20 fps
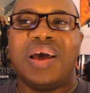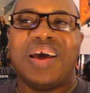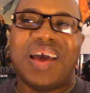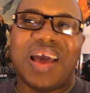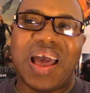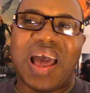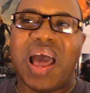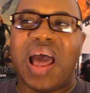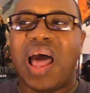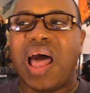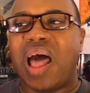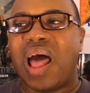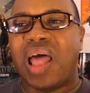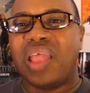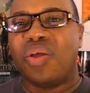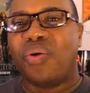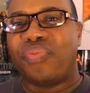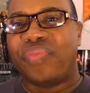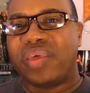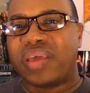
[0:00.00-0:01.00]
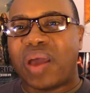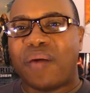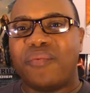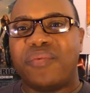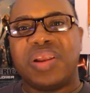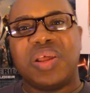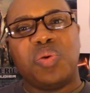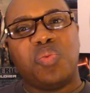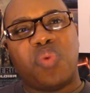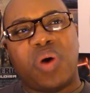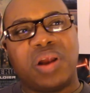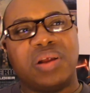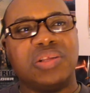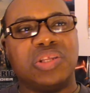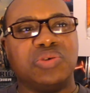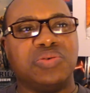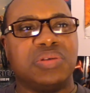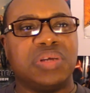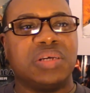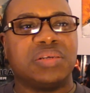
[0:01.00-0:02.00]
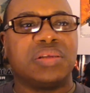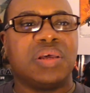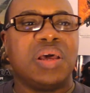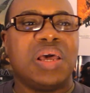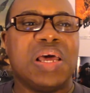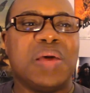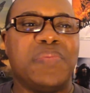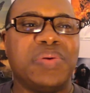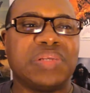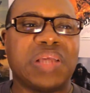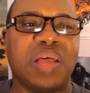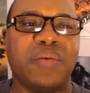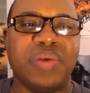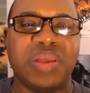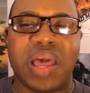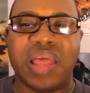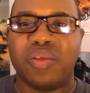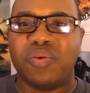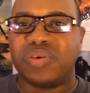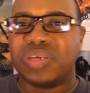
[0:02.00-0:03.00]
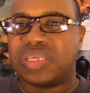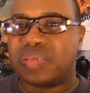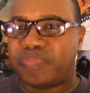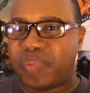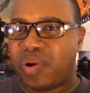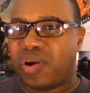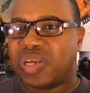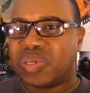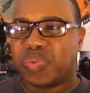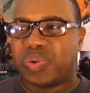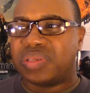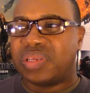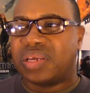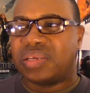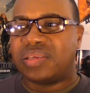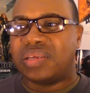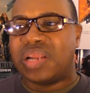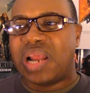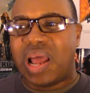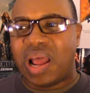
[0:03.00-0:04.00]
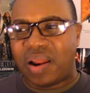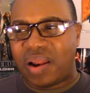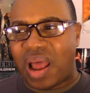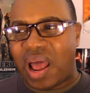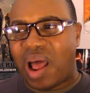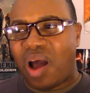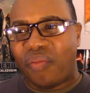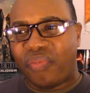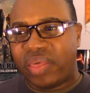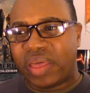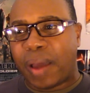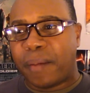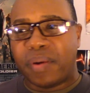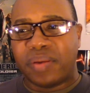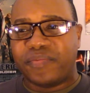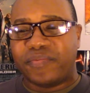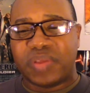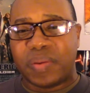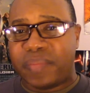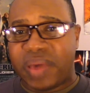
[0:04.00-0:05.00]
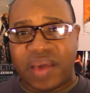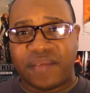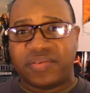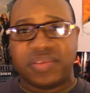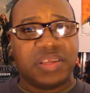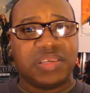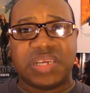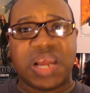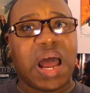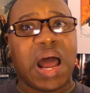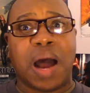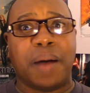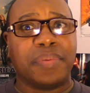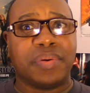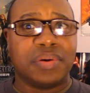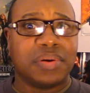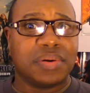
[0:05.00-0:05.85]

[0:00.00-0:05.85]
uh, I don't think I really want to do this. And plus, I really had no experience with this, and, and I don't think I'm the man for the job.